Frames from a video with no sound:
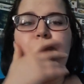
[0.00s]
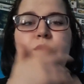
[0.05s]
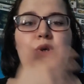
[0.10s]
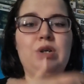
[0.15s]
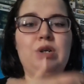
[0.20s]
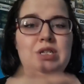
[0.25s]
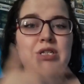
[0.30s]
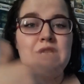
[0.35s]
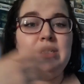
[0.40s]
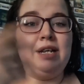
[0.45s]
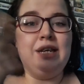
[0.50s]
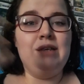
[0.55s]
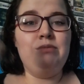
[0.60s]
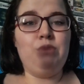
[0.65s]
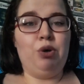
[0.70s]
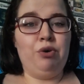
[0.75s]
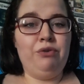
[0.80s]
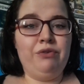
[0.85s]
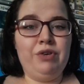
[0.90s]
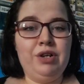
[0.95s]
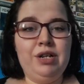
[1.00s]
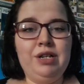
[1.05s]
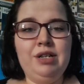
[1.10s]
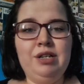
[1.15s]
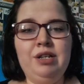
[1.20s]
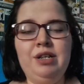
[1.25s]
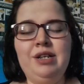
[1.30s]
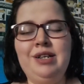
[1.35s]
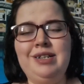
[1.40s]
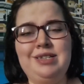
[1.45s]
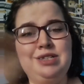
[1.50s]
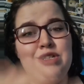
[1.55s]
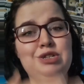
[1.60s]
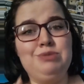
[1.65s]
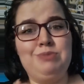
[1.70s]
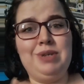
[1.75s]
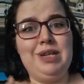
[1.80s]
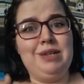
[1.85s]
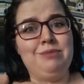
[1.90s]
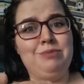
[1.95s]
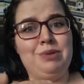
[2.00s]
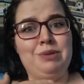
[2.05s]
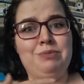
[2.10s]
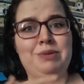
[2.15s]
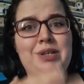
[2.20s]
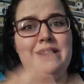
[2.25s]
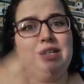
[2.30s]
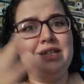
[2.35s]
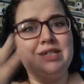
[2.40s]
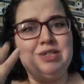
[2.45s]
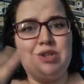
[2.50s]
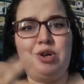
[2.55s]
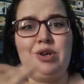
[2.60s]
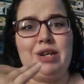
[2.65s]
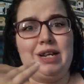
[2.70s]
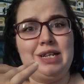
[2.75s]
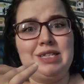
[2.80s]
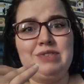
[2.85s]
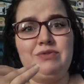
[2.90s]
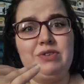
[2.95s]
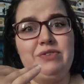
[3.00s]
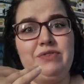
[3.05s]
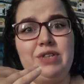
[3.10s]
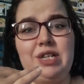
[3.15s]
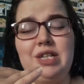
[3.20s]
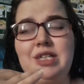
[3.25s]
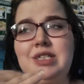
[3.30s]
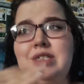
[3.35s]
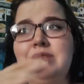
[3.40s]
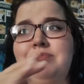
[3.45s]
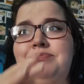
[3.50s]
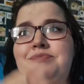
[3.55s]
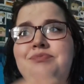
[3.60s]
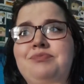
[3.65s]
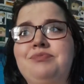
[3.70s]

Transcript: or took him over, excuse me, I'm burpy, it's called acid reflux.